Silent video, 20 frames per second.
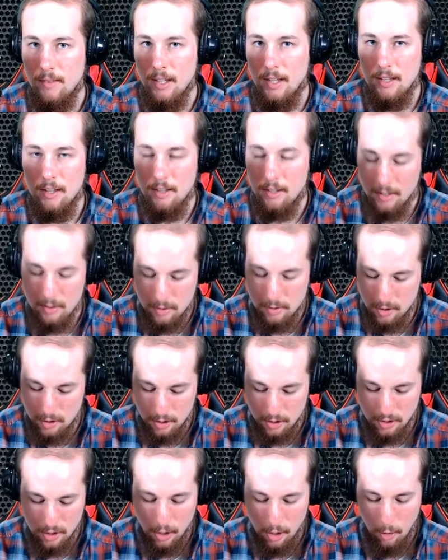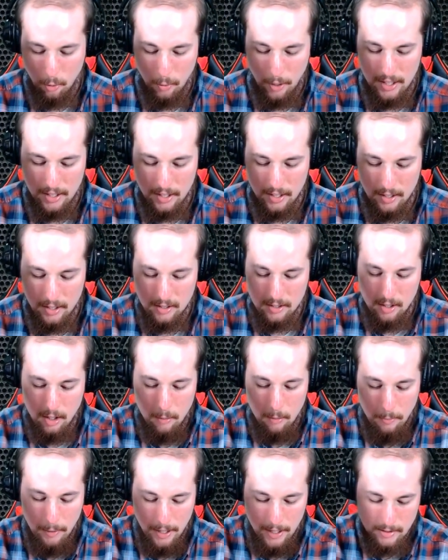There's just no way that this all
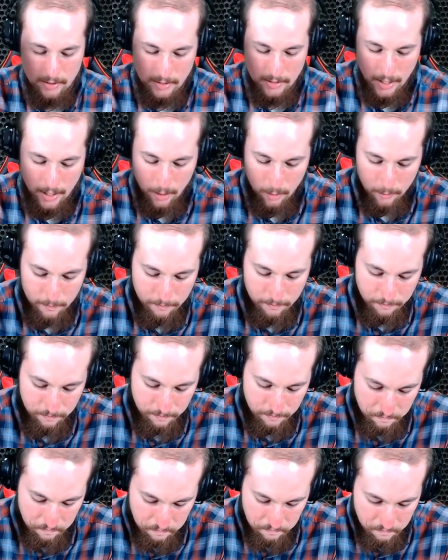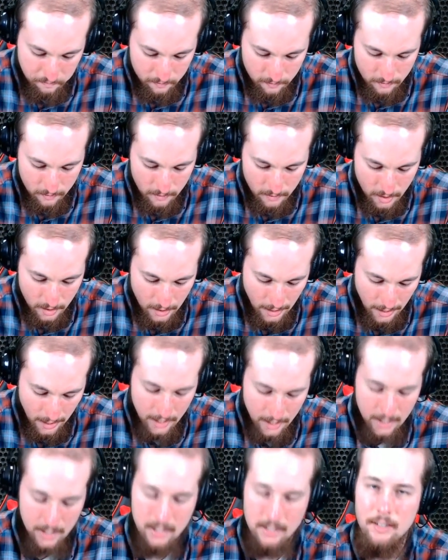pans out.
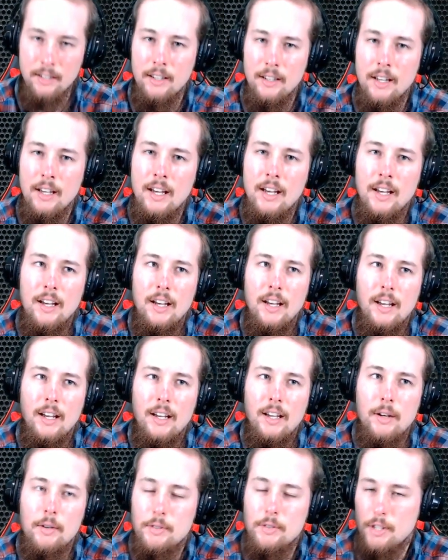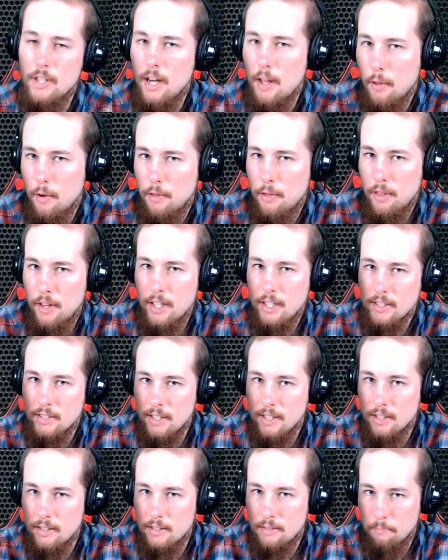And here's another thing
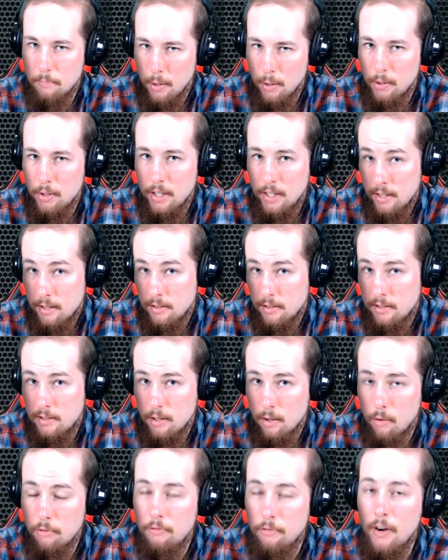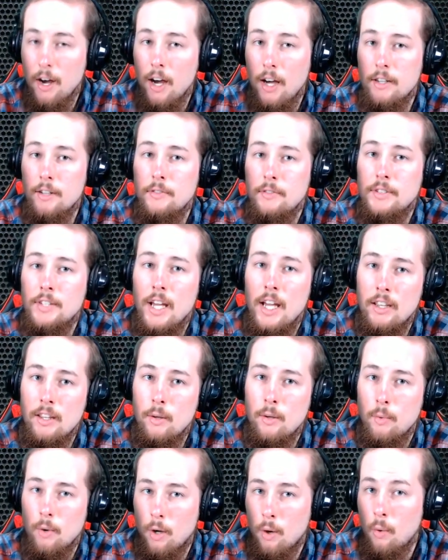since Bernie is so fond of saying
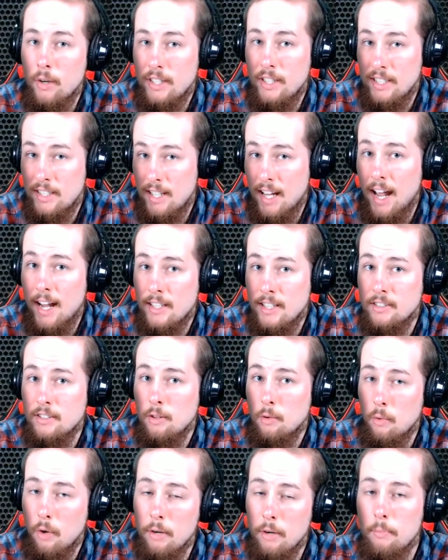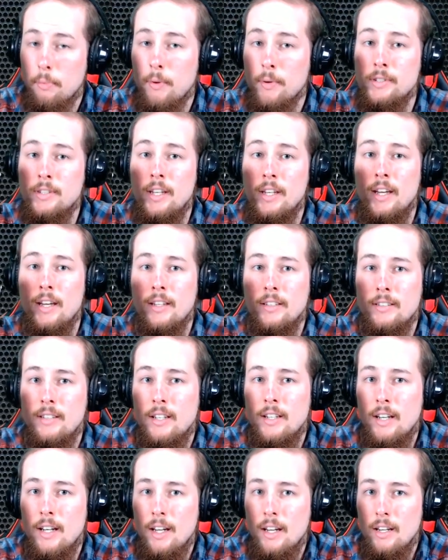that we're going to tax the 1%,
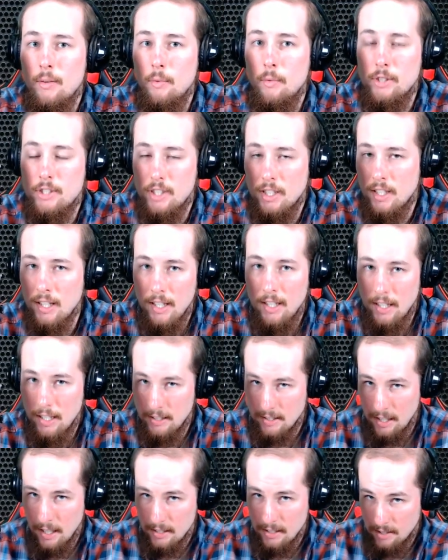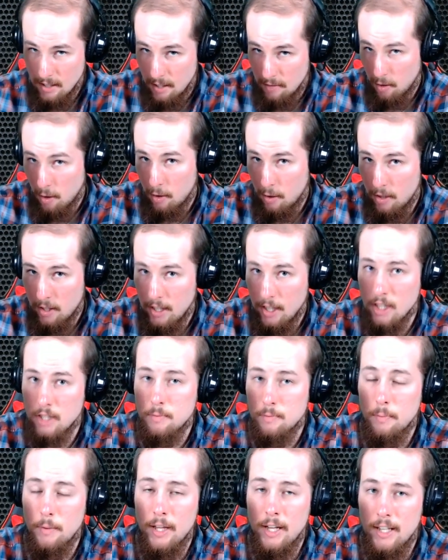which again, as, as I've already
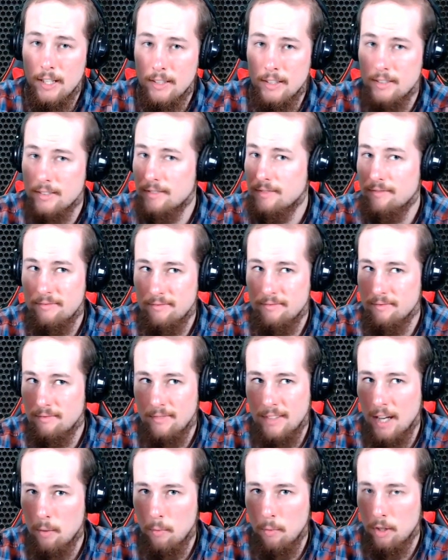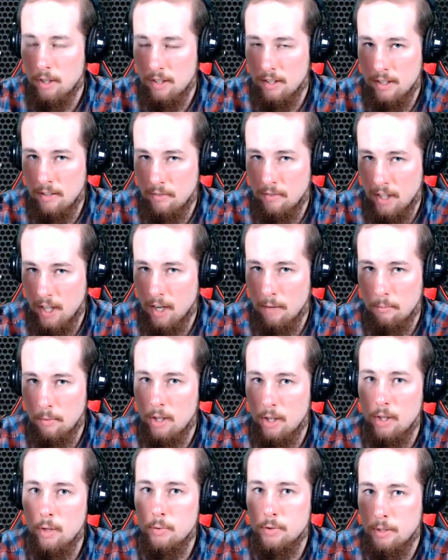explained, that wouldn't even come
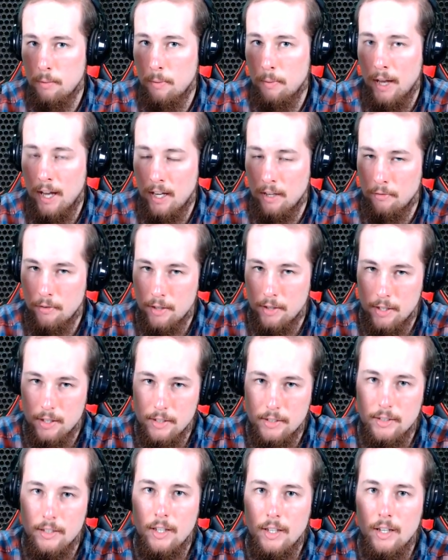close to paying for this.